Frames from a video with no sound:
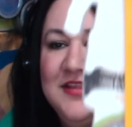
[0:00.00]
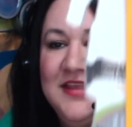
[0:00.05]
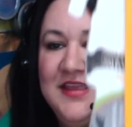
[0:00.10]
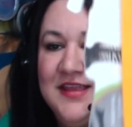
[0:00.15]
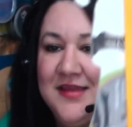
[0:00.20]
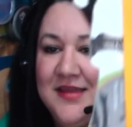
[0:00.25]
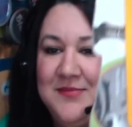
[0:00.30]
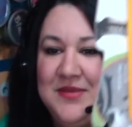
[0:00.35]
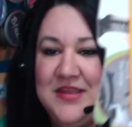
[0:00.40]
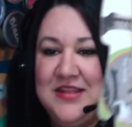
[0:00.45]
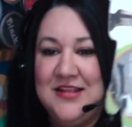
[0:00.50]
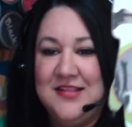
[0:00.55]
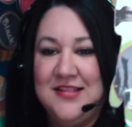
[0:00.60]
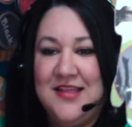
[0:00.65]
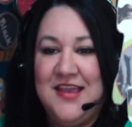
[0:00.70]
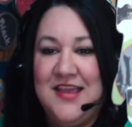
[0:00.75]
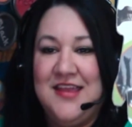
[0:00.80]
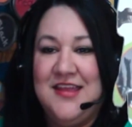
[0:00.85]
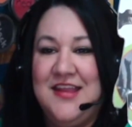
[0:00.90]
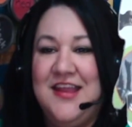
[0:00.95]
Like, I mean, the
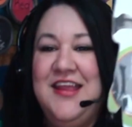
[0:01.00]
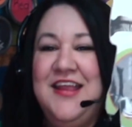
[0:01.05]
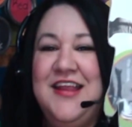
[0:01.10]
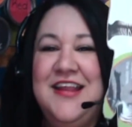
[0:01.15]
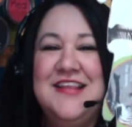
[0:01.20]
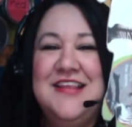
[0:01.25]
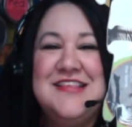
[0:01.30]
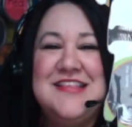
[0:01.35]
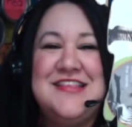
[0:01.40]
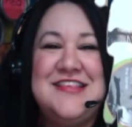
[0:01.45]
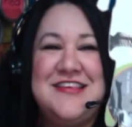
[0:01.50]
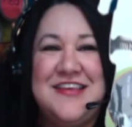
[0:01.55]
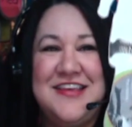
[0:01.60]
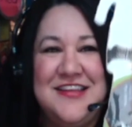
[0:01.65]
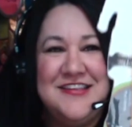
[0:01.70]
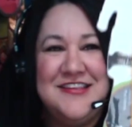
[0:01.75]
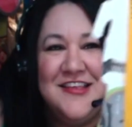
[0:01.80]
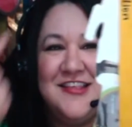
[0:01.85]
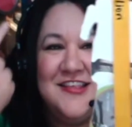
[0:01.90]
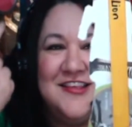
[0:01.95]
lion stick
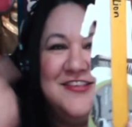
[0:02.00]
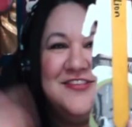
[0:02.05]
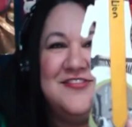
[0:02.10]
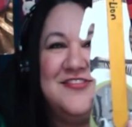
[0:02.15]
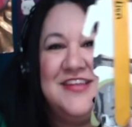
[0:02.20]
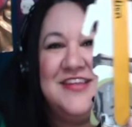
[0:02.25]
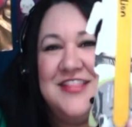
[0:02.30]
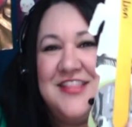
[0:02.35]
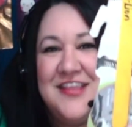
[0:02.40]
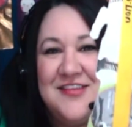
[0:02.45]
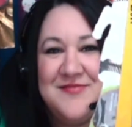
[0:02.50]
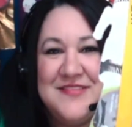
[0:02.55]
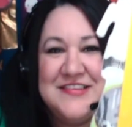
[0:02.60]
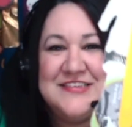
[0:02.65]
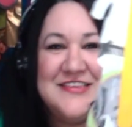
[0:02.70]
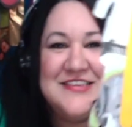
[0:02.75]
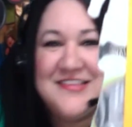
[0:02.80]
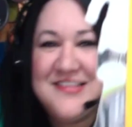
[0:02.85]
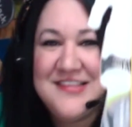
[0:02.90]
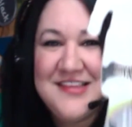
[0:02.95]
doesn't do anything but
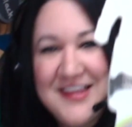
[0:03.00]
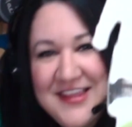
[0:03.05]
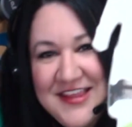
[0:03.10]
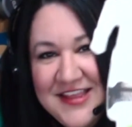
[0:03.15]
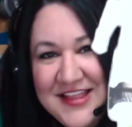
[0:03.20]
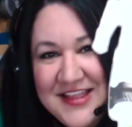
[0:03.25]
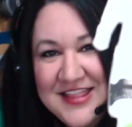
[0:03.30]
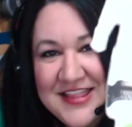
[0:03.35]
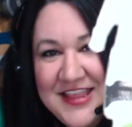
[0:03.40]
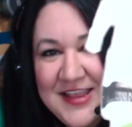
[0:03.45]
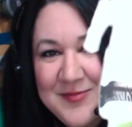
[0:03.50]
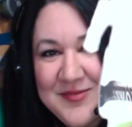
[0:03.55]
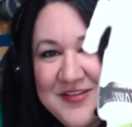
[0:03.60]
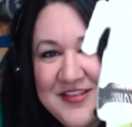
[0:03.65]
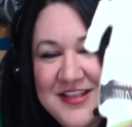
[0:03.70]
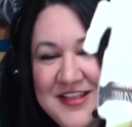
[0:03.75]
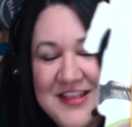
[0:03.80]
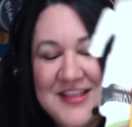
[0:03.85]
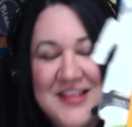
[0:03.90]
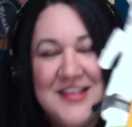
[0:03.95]
just
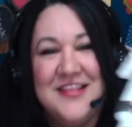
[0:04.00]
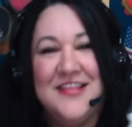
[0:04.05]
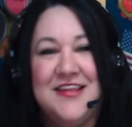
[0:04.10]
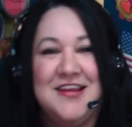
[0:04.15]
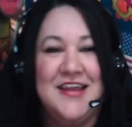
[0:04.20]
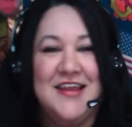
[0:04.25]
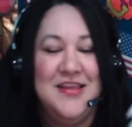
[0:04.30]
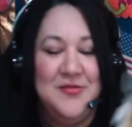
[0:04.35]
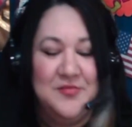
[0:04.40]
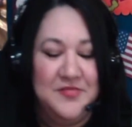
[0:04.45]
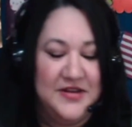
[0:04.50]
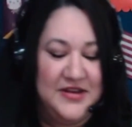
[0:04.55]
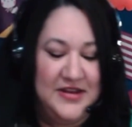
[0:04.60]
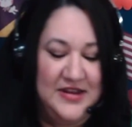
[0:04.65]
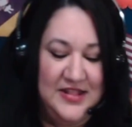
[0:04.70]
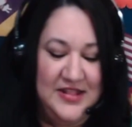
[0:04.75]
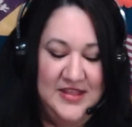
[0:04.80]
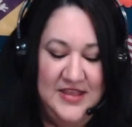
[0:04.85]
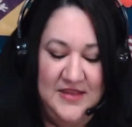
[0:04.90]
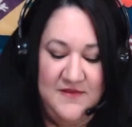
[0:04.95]
labels it so that I can put it
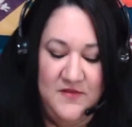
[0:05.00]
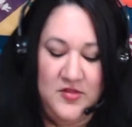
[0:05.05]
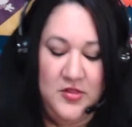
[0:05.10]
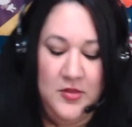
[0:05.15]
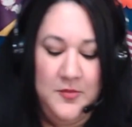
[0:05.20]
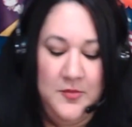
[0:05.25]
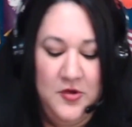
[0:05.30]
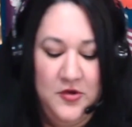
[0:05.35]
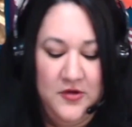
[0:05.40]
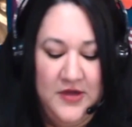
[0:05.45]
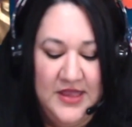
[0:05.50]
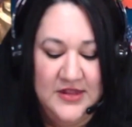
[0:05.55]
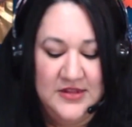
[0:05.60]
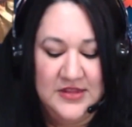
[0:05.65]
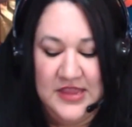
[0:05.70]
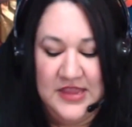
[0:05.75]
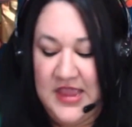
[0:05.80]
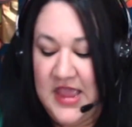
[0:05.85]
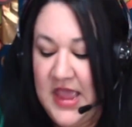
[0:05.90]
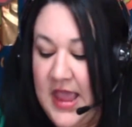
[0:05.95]
in the envelope
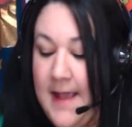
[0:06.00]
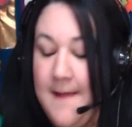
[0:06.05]
correctly.